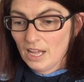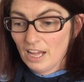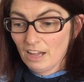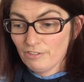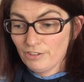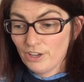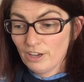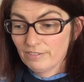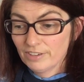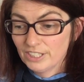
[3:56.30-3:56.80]

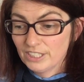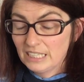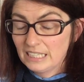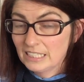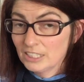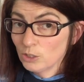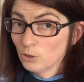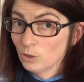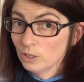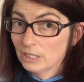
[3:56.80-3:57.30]
Have you ever seen
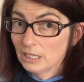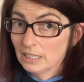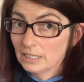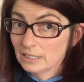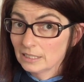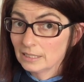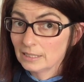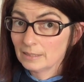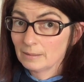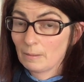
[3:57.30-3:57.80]
a
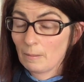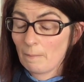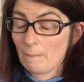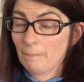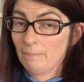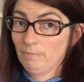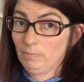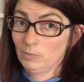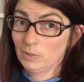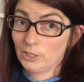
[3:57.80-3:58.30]
tortoise?
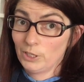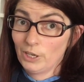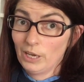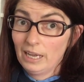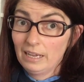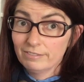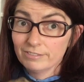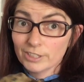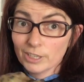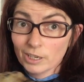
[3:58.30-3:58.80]
Well, you
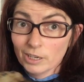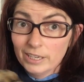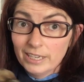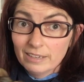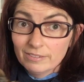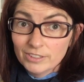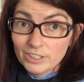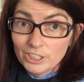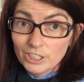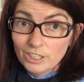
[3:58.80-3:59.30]
have now,
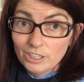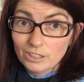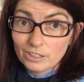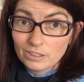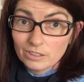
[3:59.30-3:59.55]
haven't you?